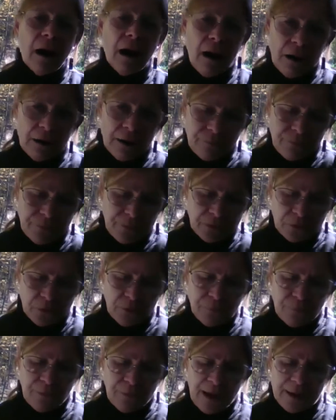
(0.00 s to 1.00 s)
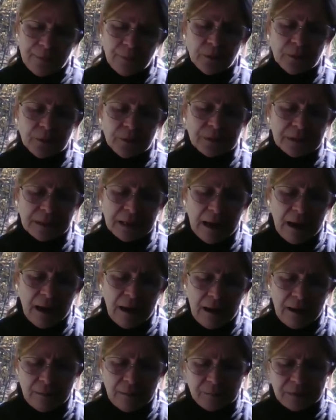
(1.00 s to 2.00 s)
artificial fibers,
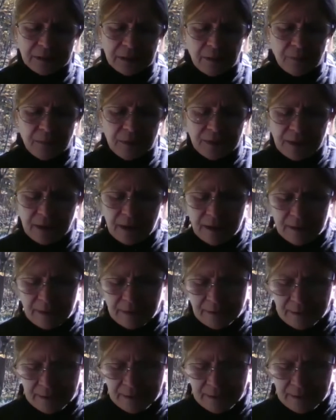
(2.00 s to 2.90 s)
some of the